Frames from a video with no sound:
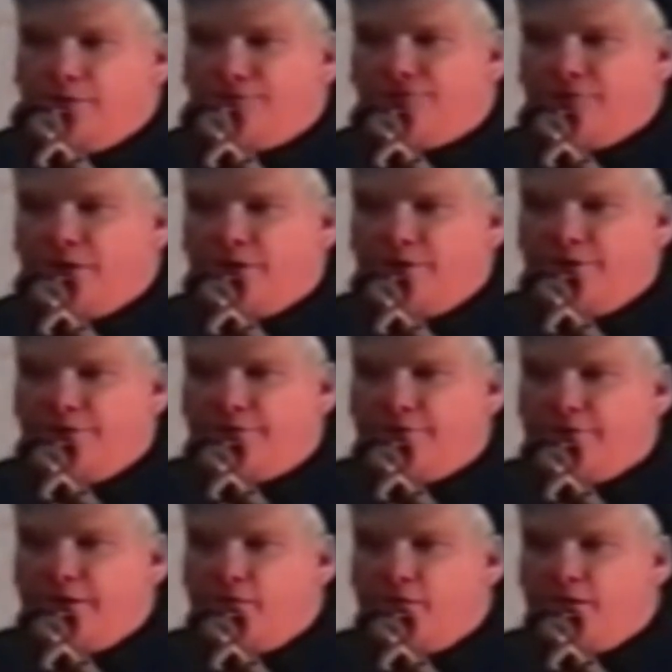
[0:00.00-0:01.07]
Well, there's
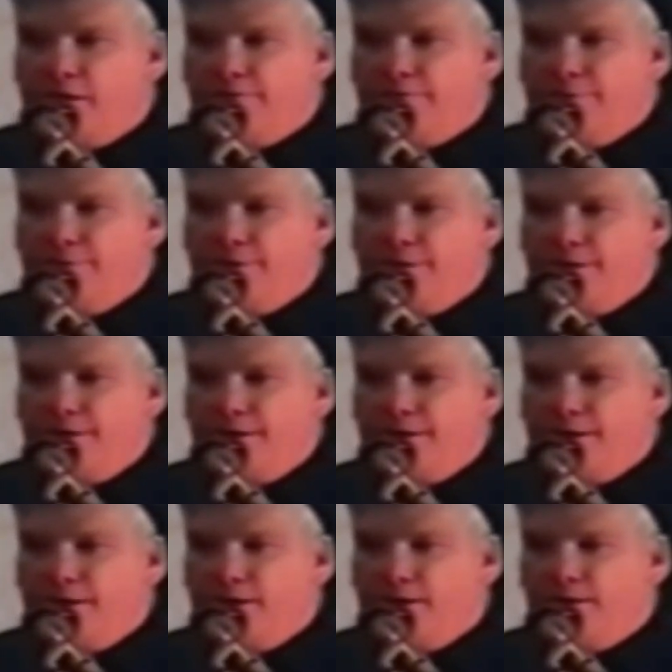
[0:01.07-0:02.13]
131 of them in
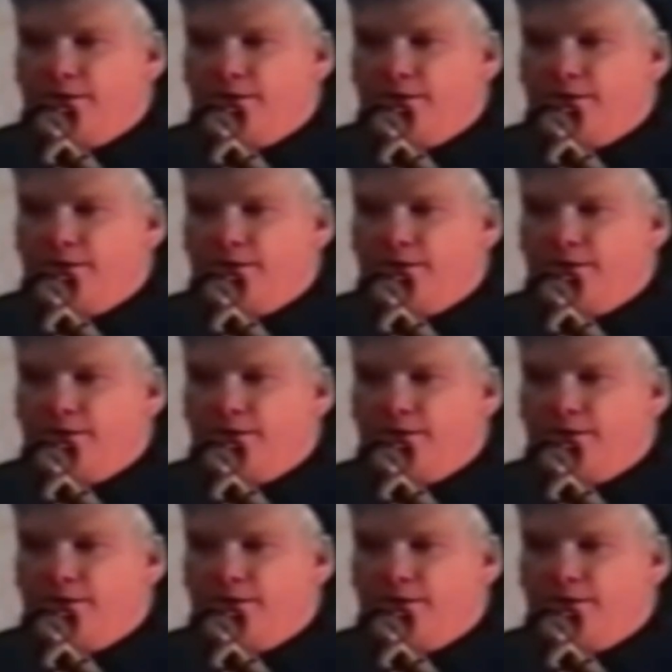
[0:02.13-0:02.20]
the uh,